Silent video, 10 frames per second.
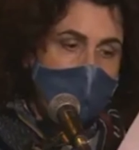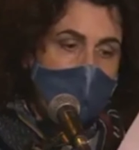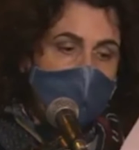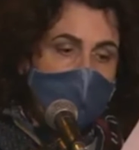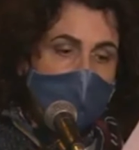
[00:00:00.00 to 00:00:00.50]

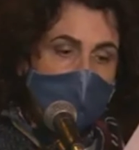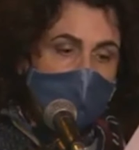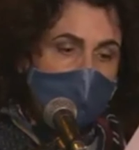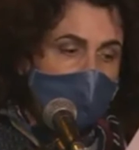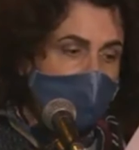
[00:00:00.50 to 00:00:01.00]
And they are the
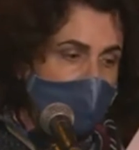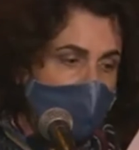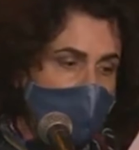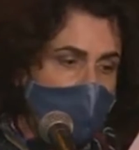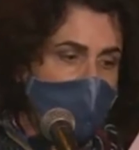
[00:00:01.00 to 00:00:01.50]
result
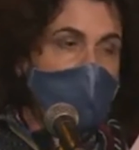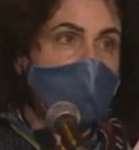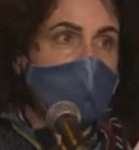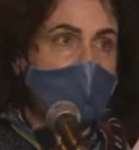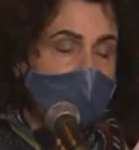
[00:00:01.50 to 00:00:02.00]
of a
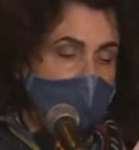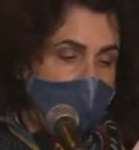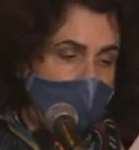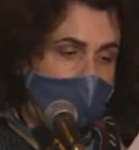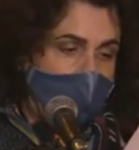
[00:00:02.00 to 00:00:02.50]

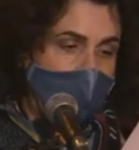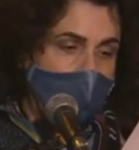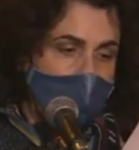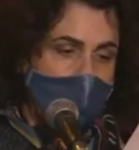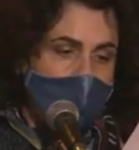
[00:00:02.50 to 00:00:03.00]
society
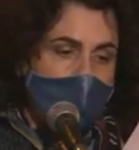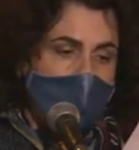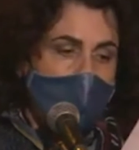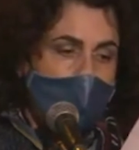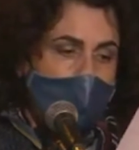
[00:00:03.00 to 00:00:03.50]

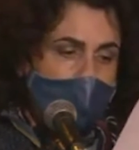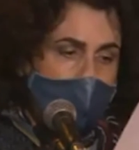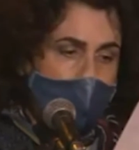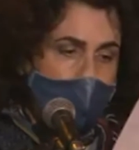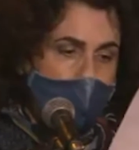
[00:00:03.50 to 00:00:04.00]
where
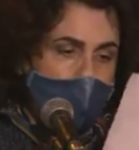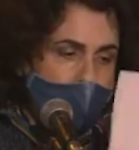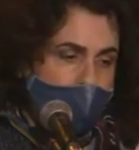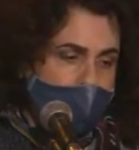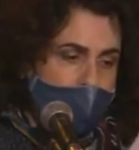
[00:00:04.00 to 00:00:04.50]
people are
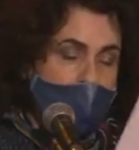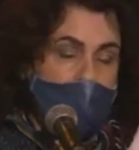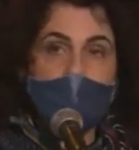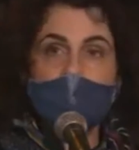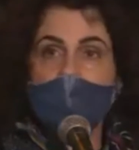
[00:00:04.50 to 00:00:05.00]
becoming
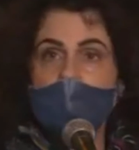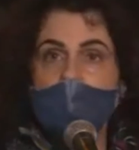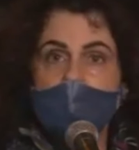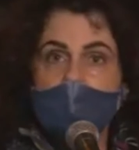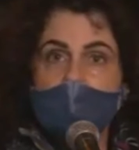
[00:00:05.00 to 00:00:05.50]
increasingly
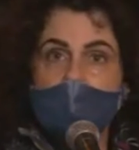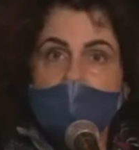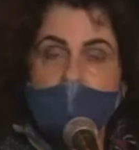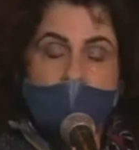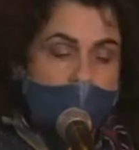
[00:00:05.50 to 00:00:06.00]

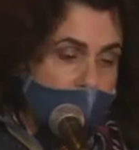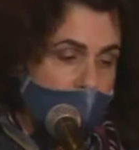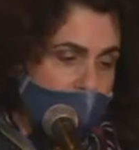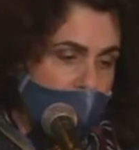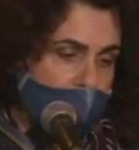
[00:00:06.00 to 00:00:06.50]
disconnected
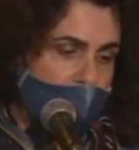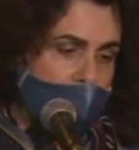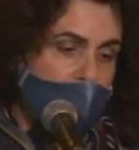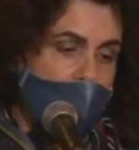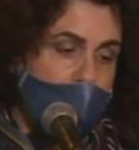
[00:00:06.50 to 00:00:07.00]

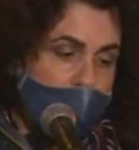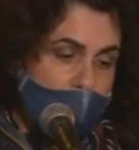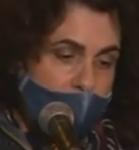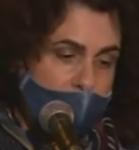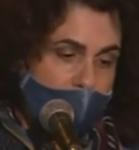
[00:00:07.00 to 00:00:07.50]
from
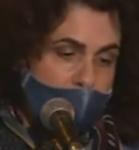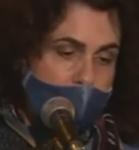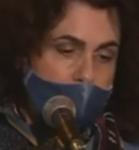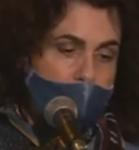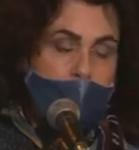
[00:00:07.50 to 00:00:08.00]
each other
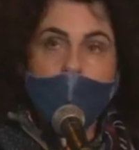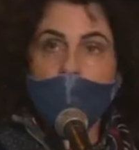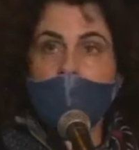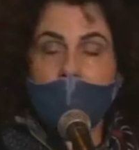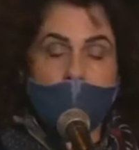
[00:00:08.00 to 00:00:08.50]
and
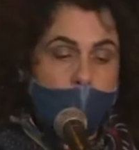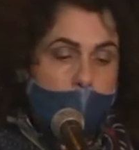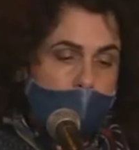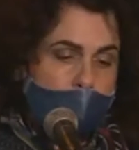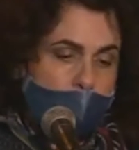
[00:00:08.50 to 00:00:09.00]
from
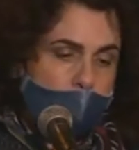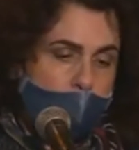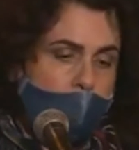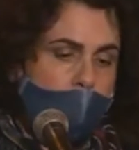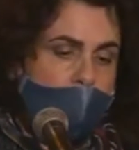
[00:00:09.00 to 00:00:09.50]
nature,
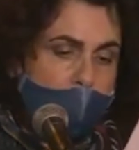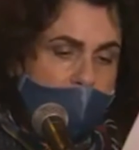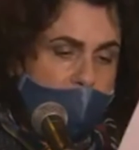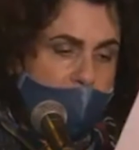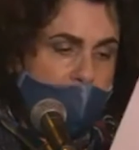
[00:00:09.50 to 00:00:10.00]

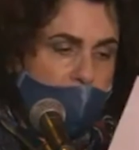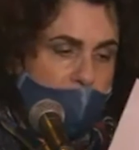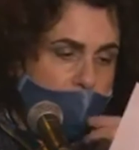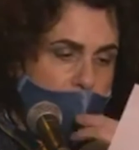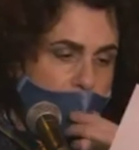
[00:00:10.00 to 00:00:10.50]

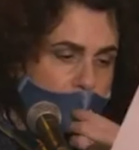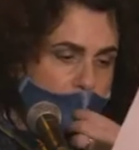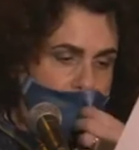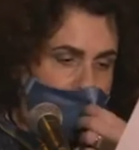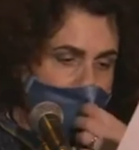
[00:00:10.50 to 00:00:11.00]
self-serving
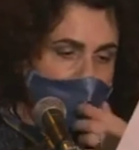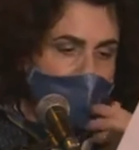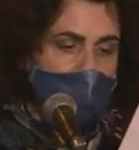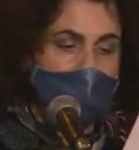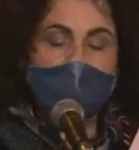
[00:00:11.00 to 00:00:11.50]
and
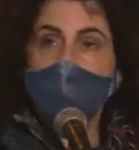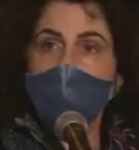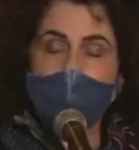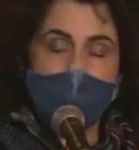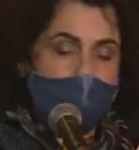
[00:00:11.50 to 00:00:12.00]
greedy for
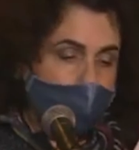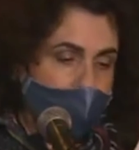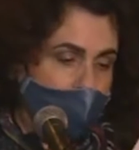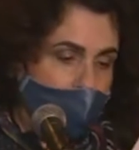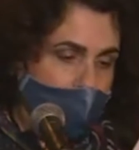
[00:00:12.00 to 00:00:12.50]
wealth and
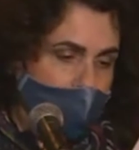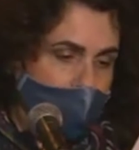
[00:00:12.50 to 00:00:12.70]
power.